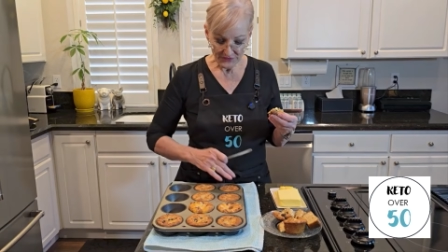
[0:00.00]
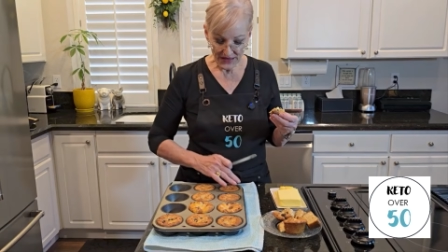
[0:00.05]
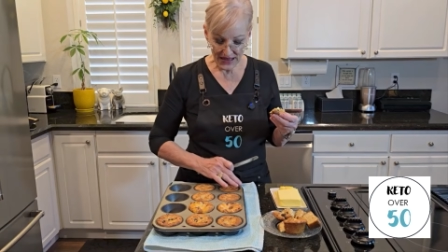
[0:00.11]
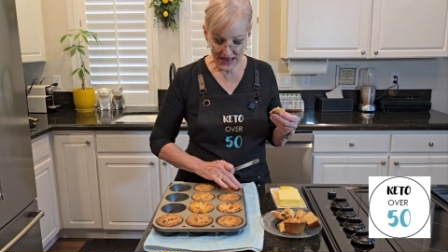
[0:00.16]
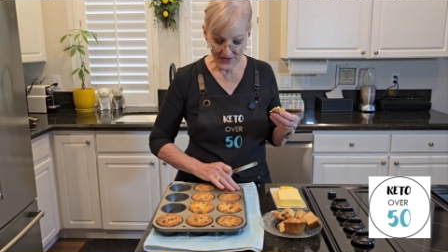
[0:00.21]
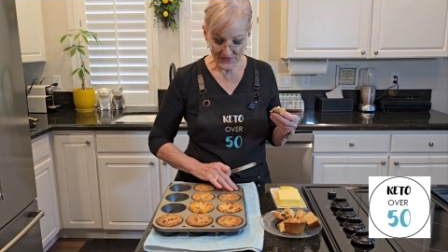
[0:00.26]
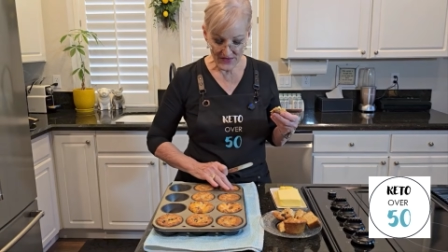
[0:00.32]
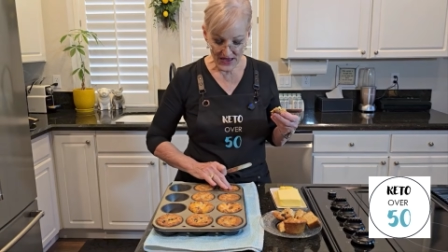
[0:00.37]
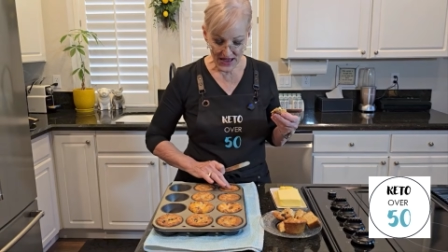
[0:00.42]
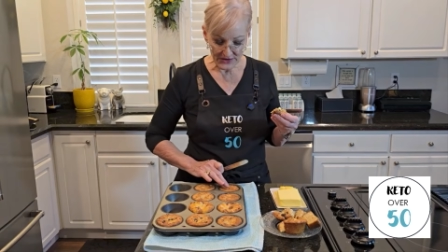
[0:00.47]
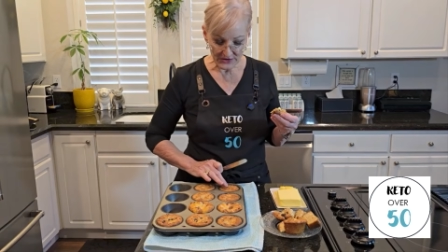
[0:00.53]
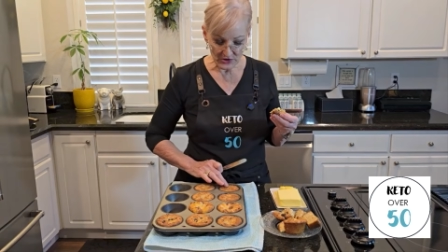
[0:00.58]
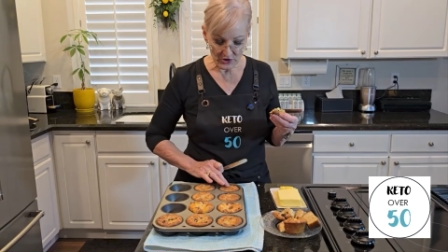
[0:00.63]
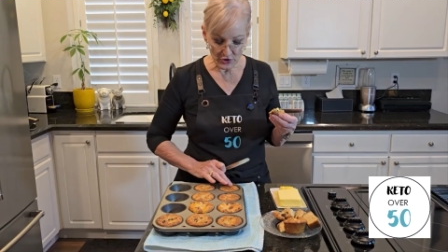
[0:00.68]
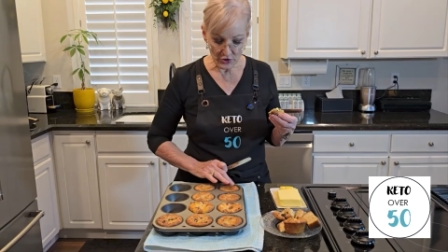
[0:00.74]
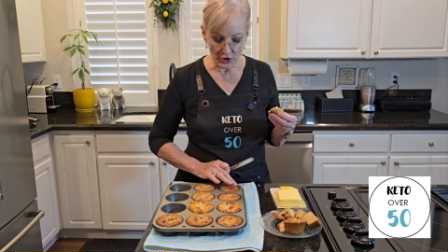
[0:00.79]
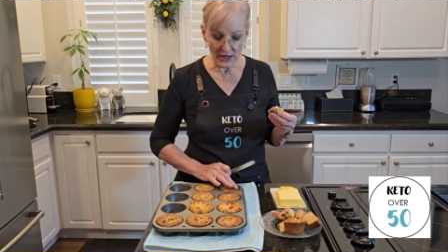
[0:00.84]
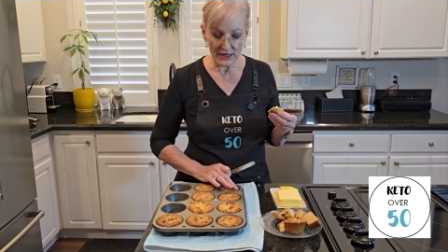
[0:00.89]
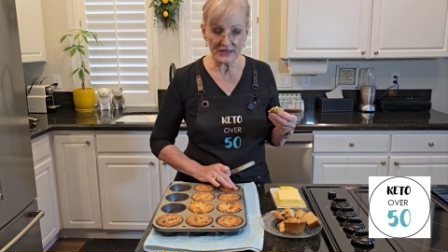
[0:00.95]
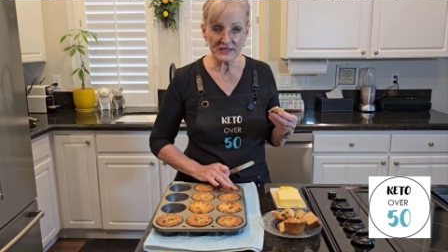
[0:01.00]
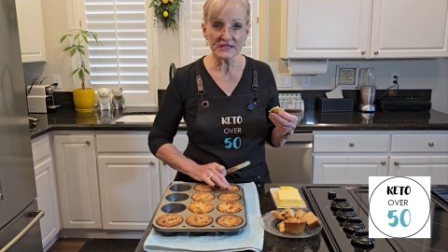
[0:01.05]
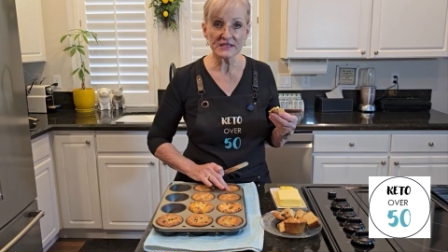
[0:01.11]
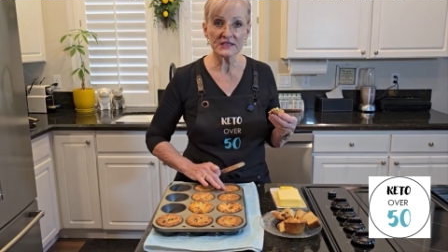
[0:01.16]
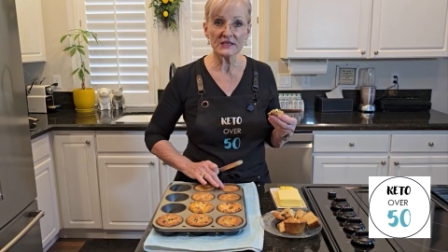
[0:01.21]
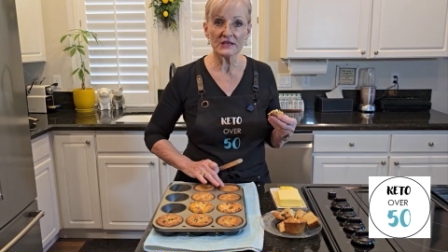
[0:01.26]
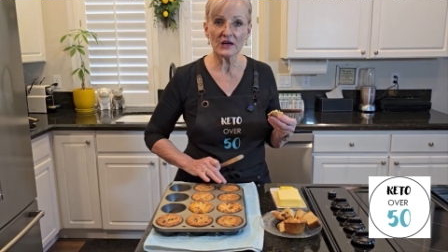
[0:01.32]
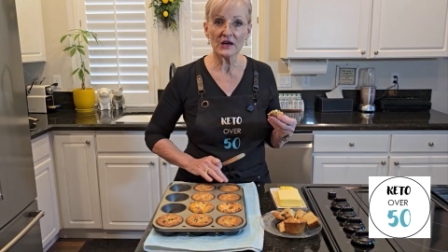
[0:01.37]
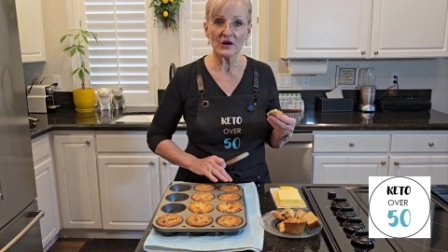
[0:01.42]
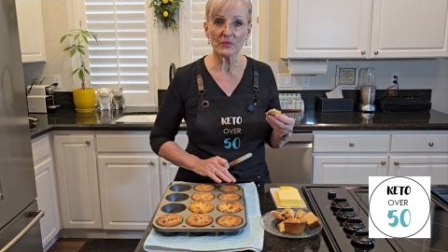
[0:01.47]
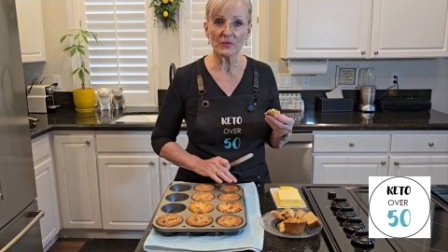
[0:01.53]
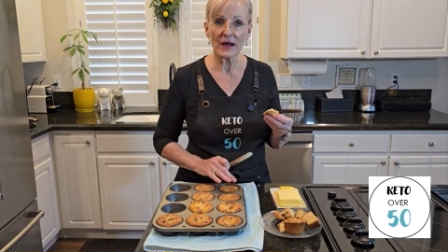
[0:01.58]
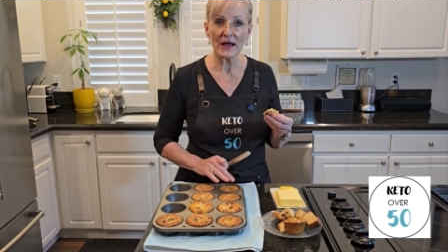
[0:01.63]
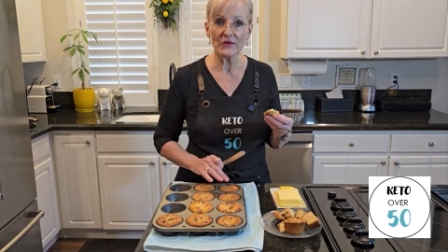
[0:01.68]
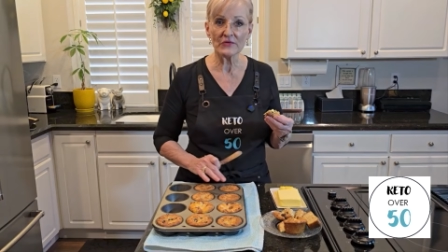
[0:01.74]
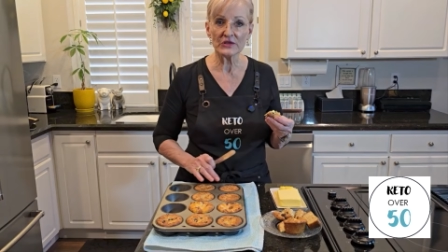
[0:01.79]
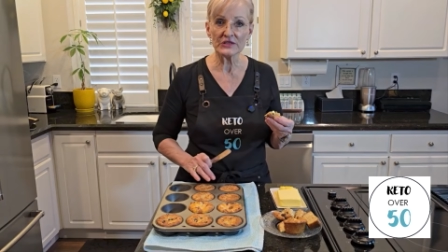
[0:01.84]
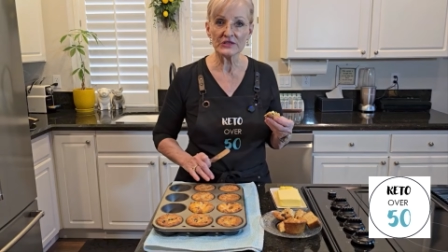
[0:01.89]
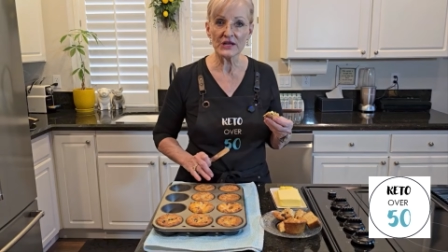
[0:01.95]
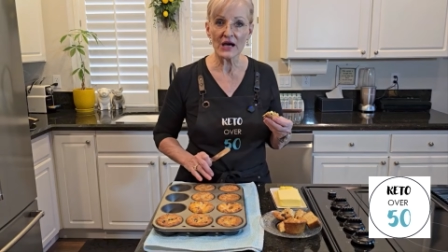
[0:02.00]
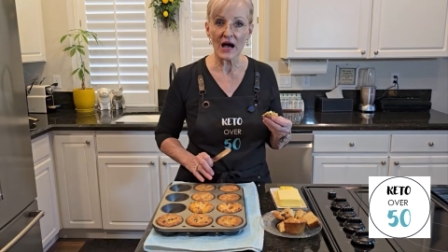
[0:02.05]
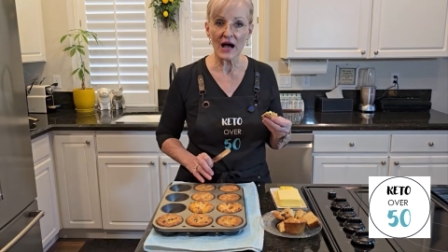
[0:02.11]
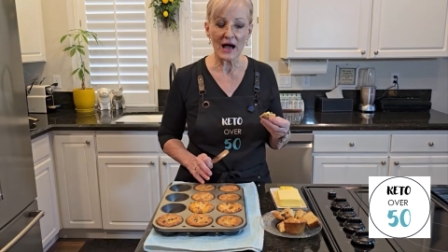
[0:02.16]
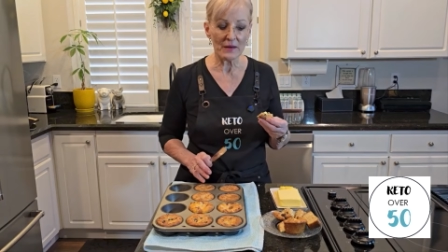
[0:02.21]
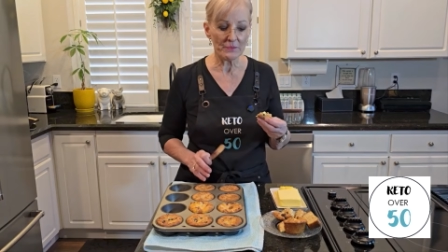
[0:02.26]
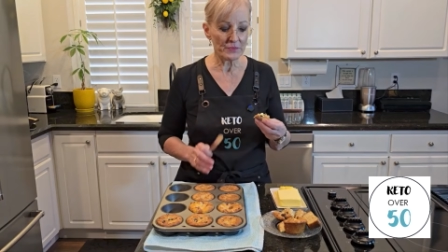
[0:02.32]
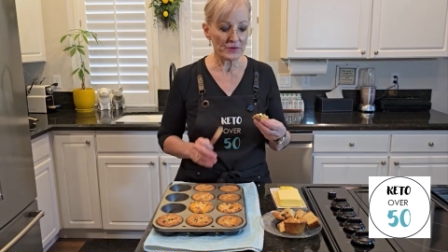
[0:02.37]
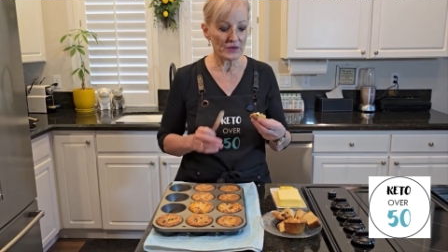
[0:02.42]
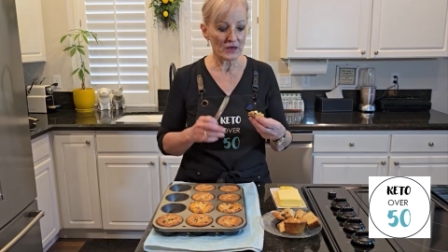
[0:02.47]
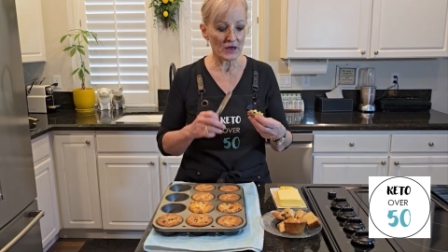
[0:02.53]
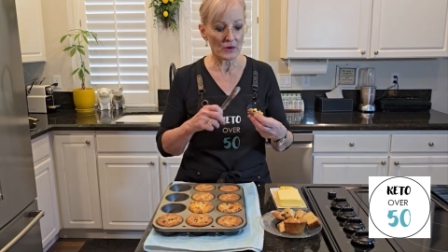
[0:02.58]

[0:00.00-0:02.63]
and that crust around the top,